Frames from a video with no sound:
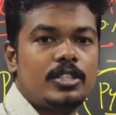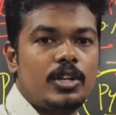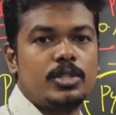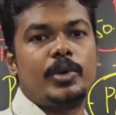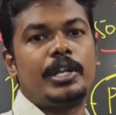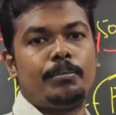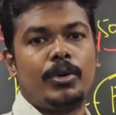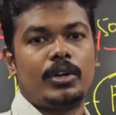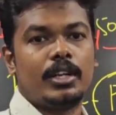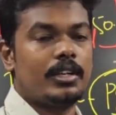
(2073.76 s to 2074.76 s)
is also very
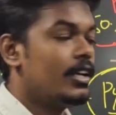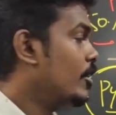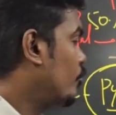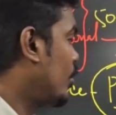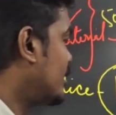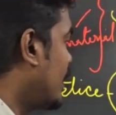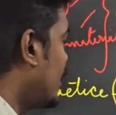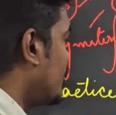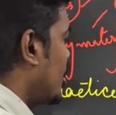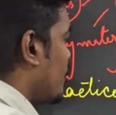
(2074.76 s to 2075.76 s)
important. For
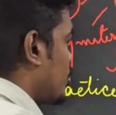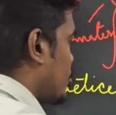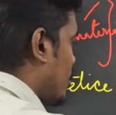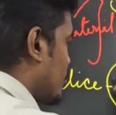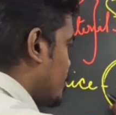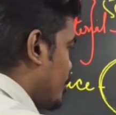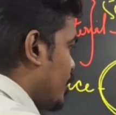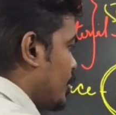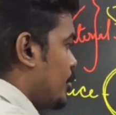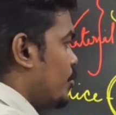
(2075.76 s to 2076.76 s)
that you have to solve this
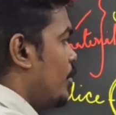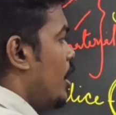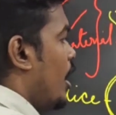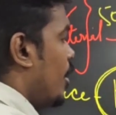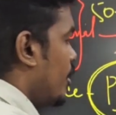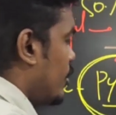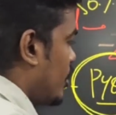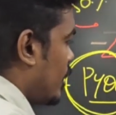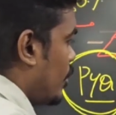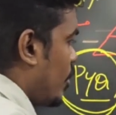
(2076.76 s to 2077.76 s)
PIQ and you have
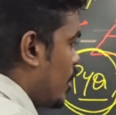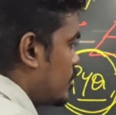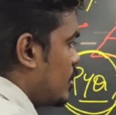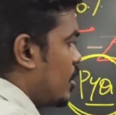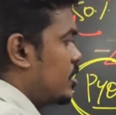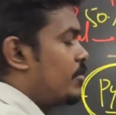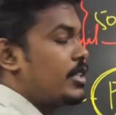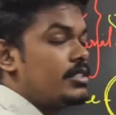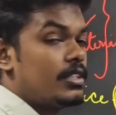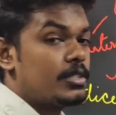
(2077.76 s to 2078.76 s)
to attend lots and lots of
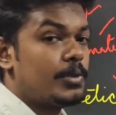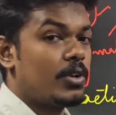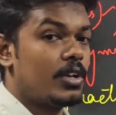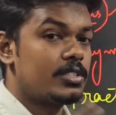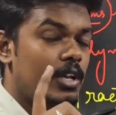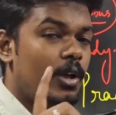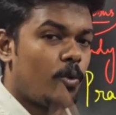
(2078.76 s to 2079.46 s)
test series, because